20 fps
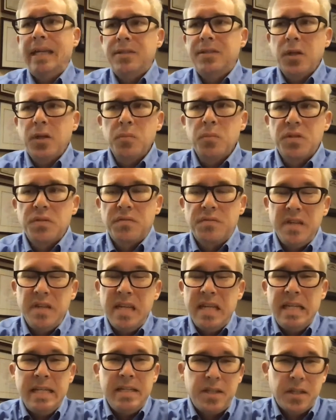In terms
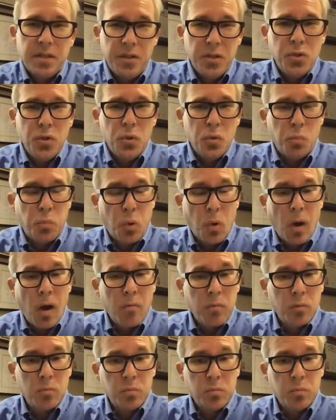of need to do,
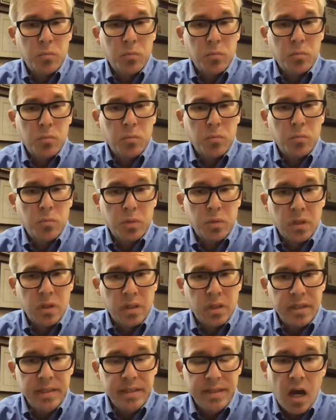probably
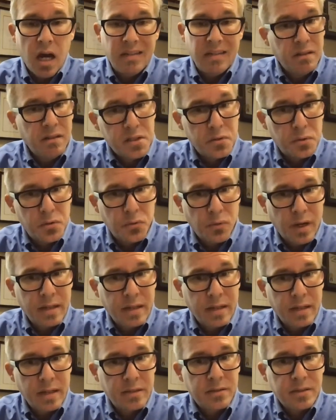not,
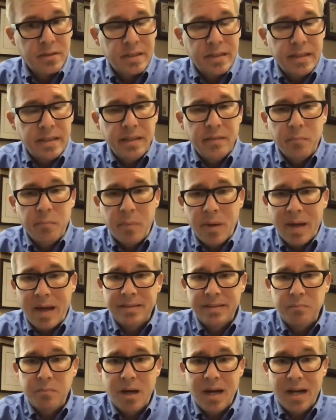unless they're
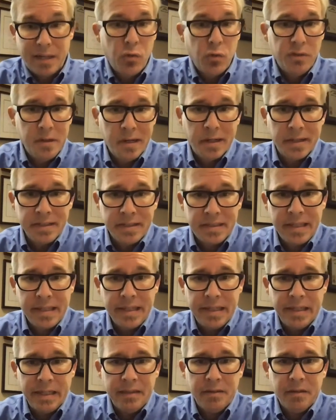directly impacted by
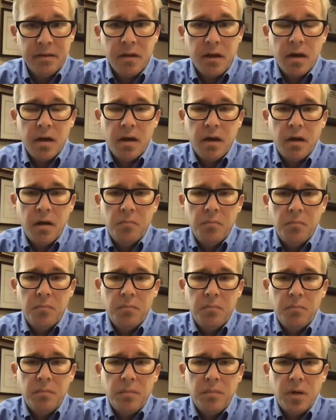
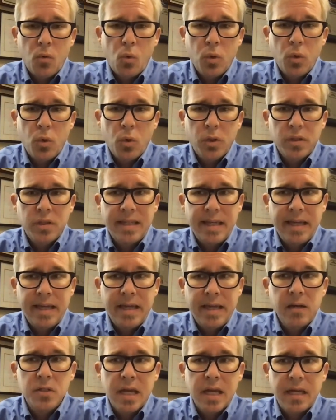COVID-19. What the
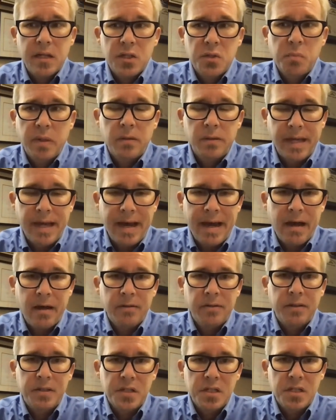CARES Act
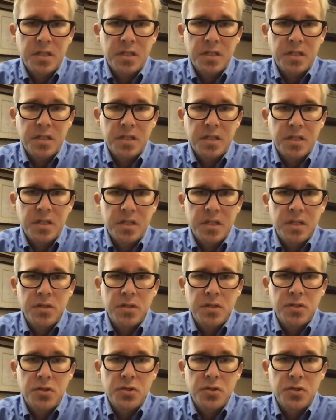spelled out,
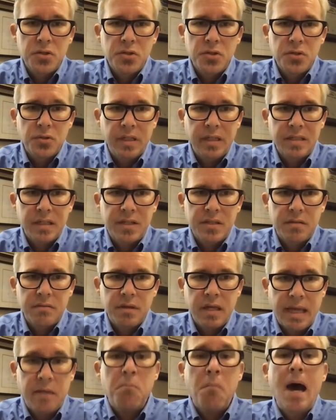essentially,
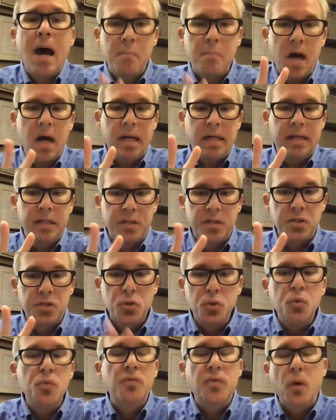it's
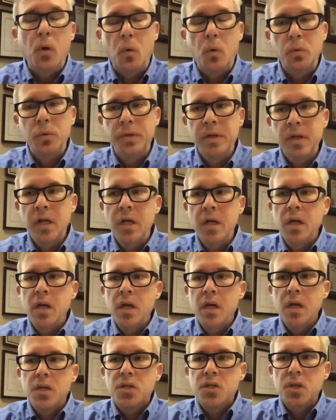in my mind, it's
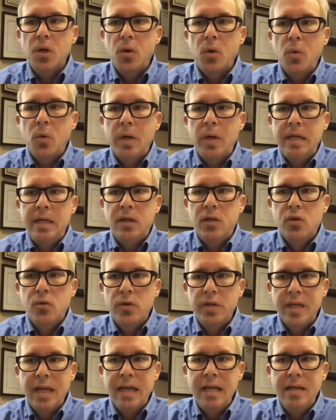twofold.
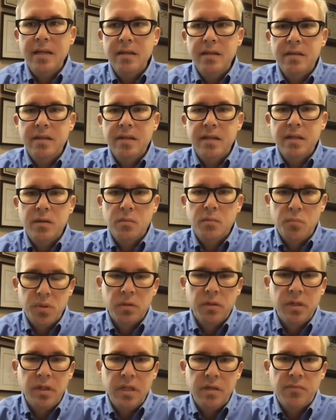So it created
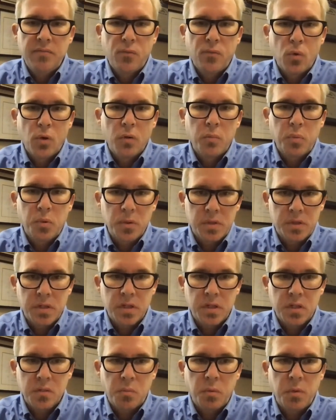the ability for a
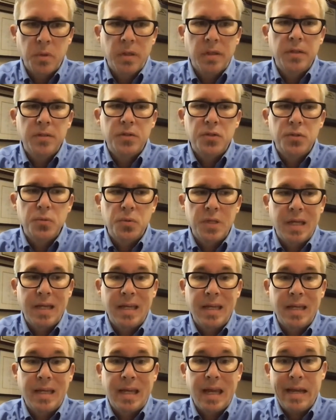participant
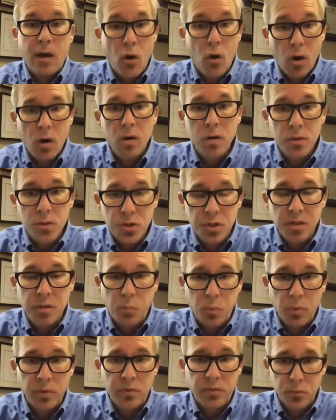to take a
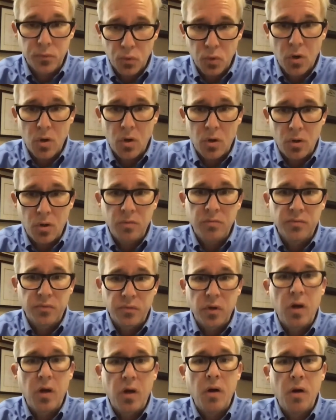hardship
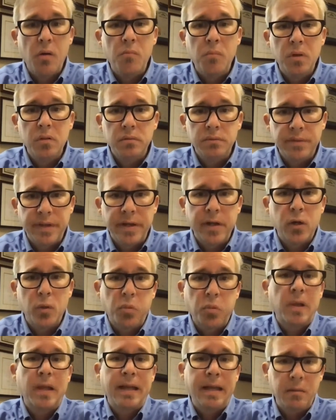withdrawal from
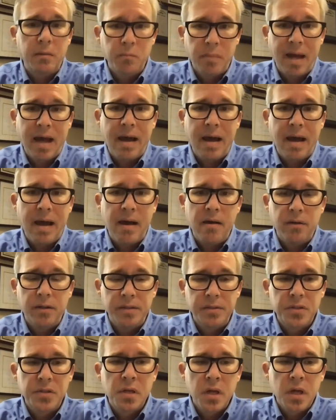their plan
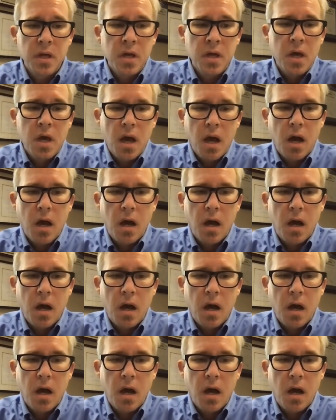balance